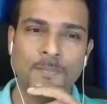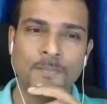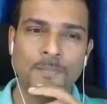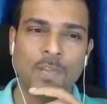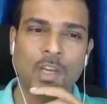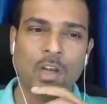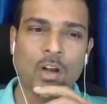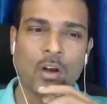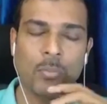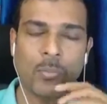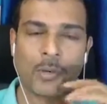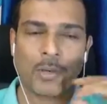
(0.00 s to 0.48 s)

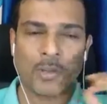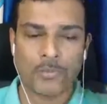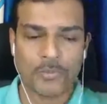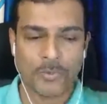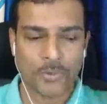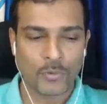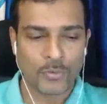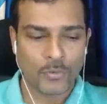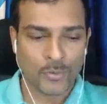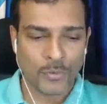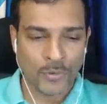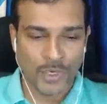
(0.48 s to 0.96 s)
How many of
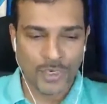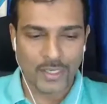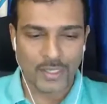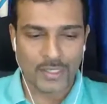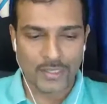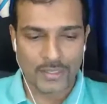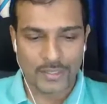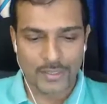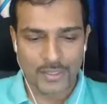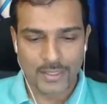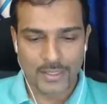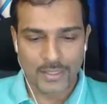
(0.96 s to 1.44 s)
you
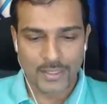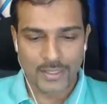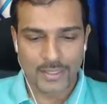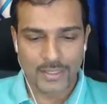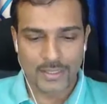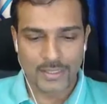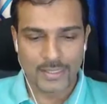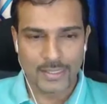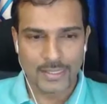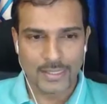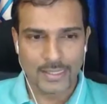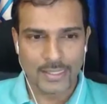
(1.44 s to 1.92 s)
felt
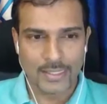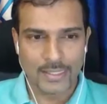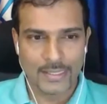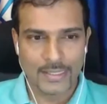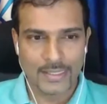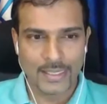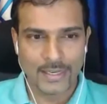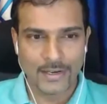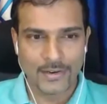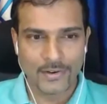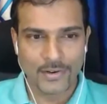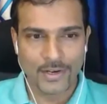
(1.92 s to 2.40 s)

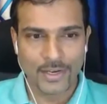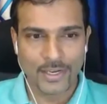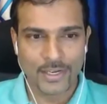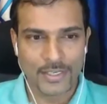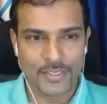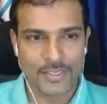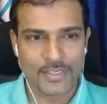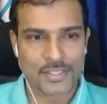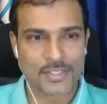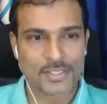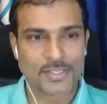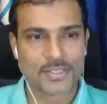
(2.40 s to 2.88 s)
there
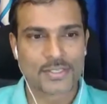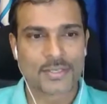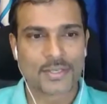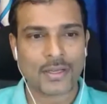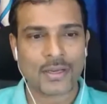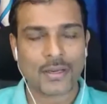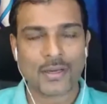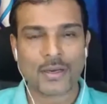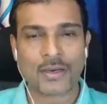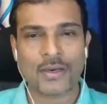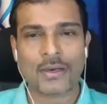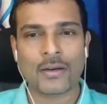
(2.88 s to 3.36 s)
is
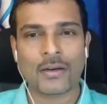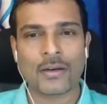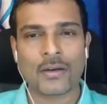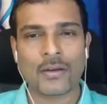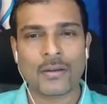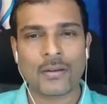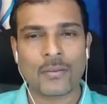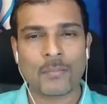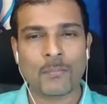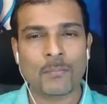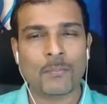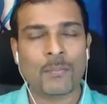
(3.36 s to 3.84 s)
a
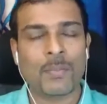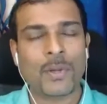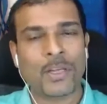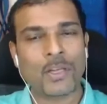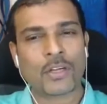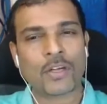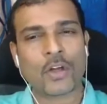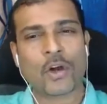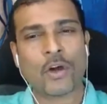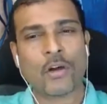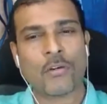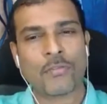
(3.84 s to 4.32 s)

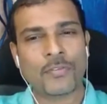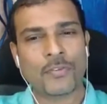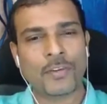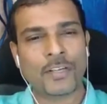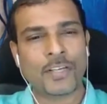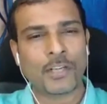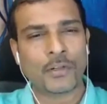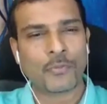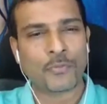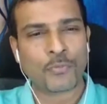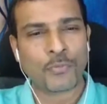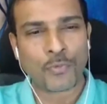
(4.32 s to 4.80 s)
bit of
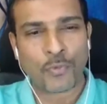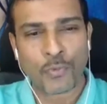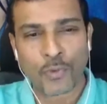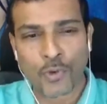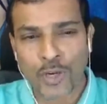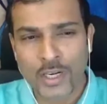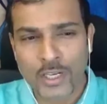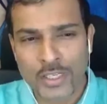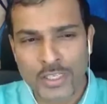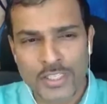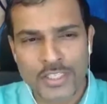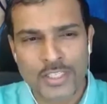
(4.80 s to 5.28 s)

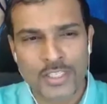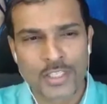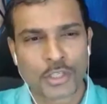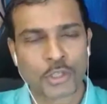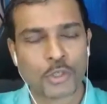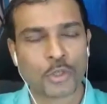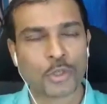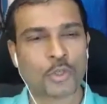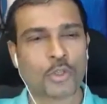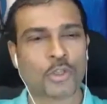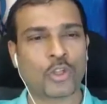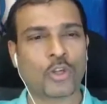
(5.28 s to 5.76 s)
difference in
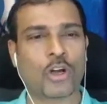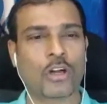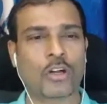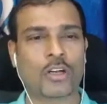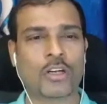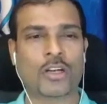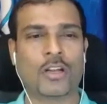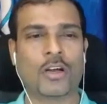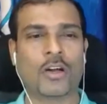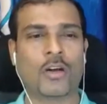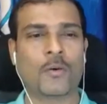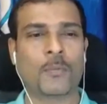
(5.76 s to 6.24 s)
your thought
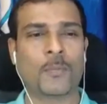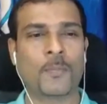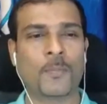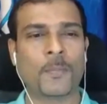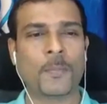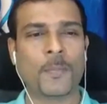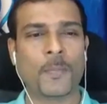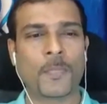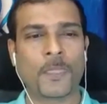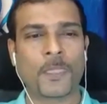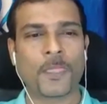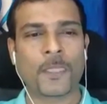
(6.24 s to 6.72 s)
now?
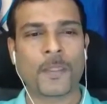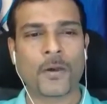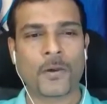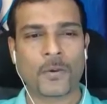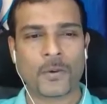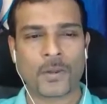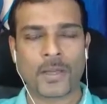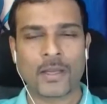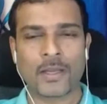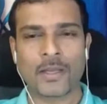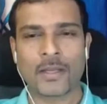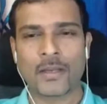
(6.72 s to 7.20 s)

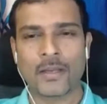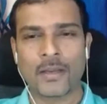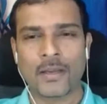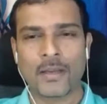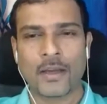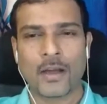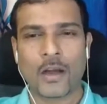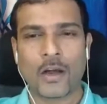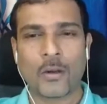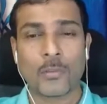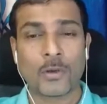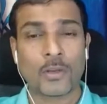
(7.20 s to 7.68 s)
Okay,
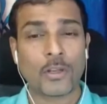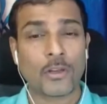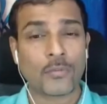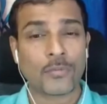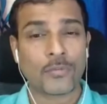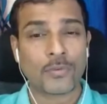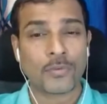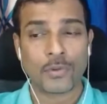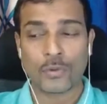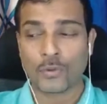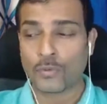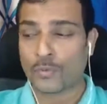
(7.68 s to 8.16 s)
how many
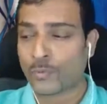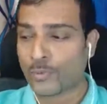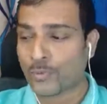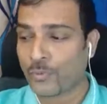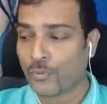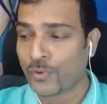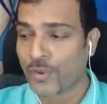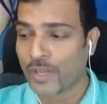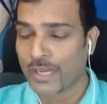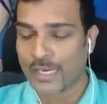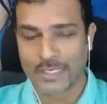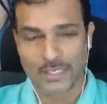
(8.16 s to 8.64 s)
of you
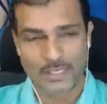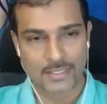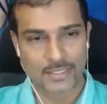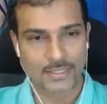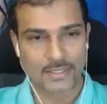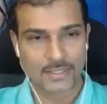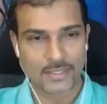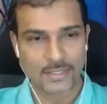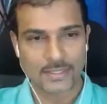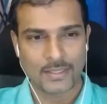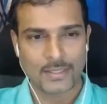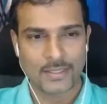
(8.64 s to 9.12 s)
felt
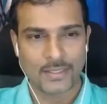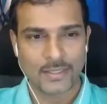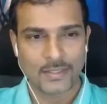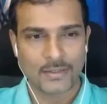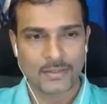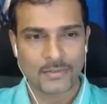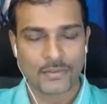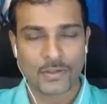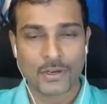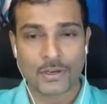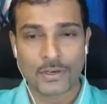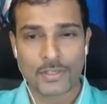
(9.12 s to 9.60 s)

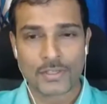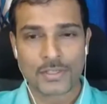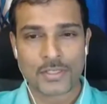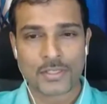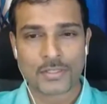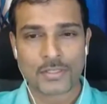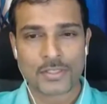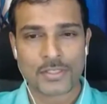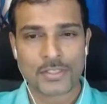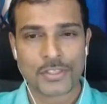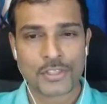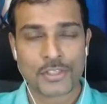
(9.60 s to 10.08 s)
there is
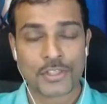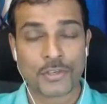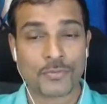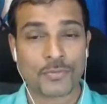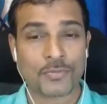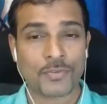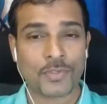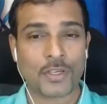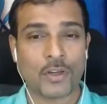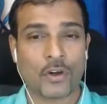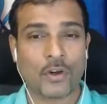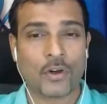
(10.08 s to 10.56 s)
a
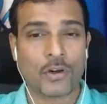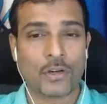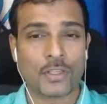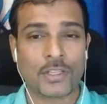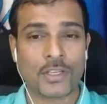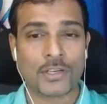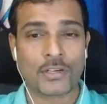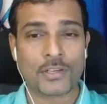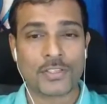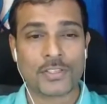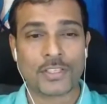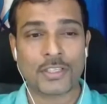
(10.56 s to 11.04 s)
shift or
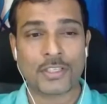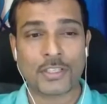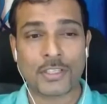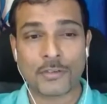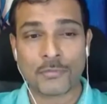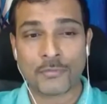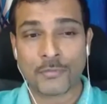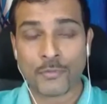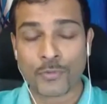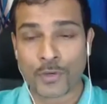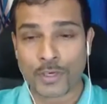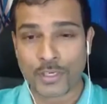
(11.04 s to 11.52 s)
there is a
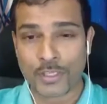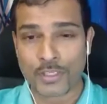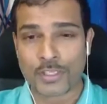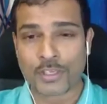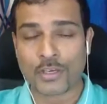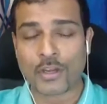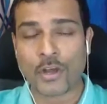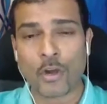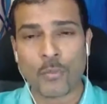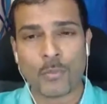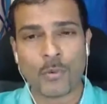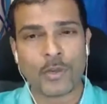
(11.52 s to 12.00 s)
difference,
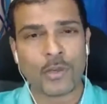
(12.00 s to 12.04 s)
and feel how